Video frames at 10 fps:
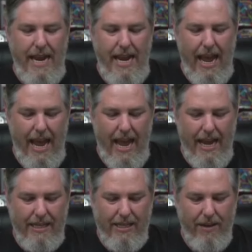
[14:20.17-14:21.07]

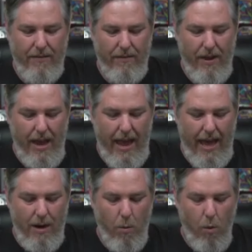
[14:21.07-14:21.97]
EX
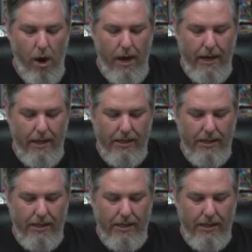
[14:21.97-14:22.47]
out of 1